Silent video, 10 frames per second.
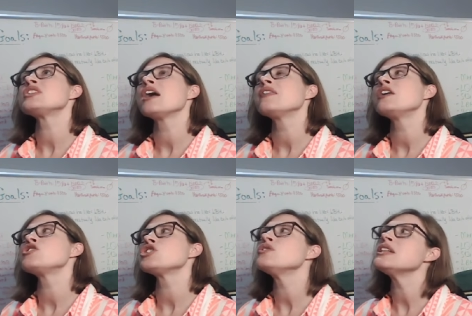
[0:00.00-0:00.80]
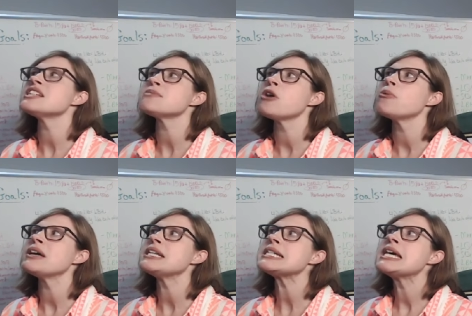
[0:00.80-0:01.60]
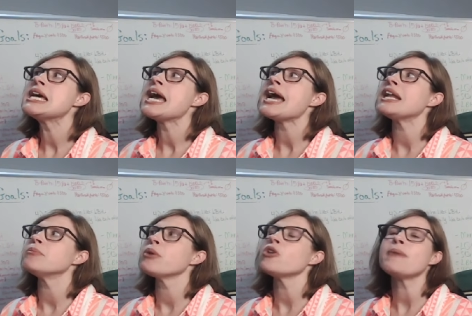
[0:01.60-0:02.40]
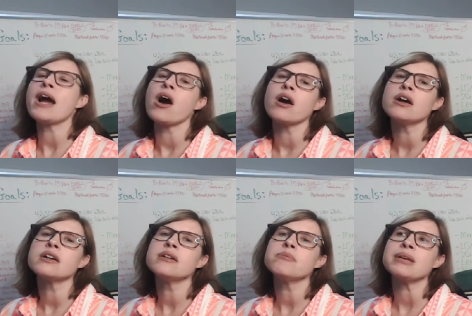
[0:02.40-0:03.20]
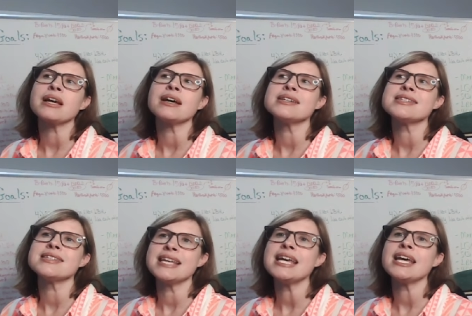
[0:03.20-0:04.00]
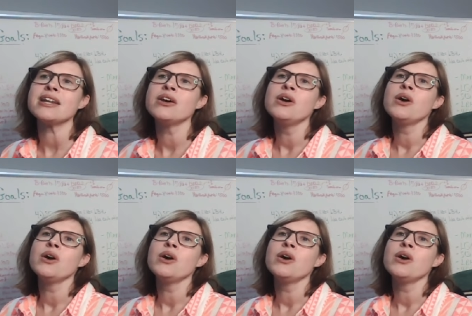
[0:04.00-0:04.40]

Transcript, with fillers: Tianlang Jun in this moment, and it broke my heart because then